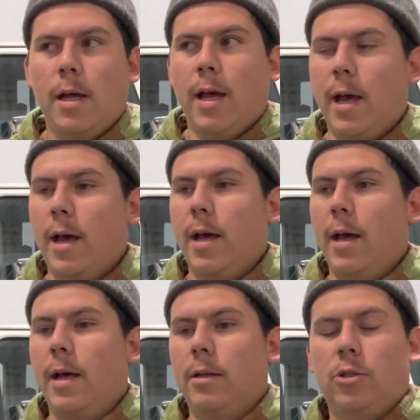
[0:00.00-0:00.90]

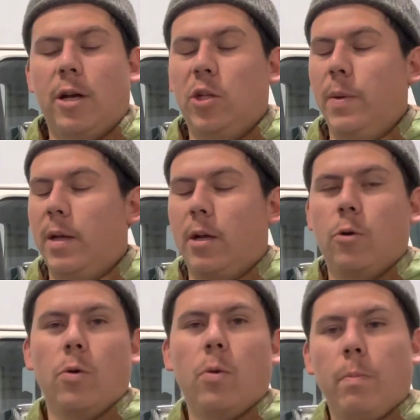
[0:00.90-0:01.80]
and try to make a
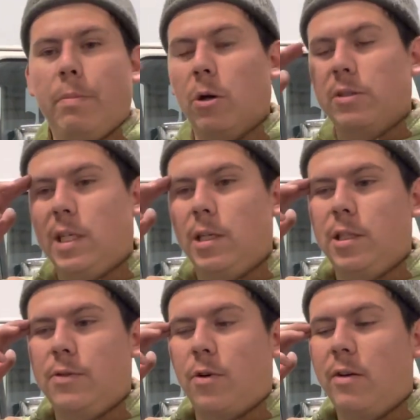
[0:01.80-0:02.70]
cool build
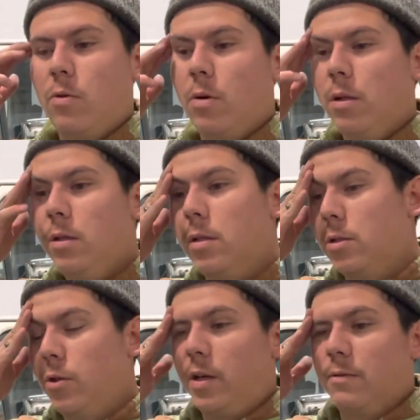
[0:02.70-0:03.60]
series for everyone
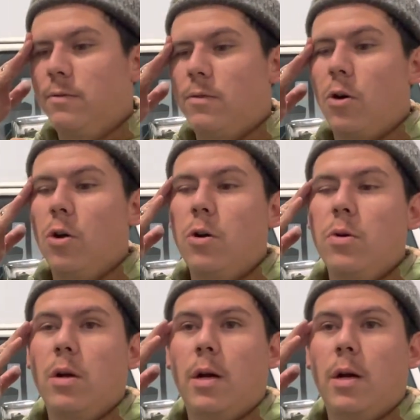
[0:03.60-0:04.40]
so you can follow.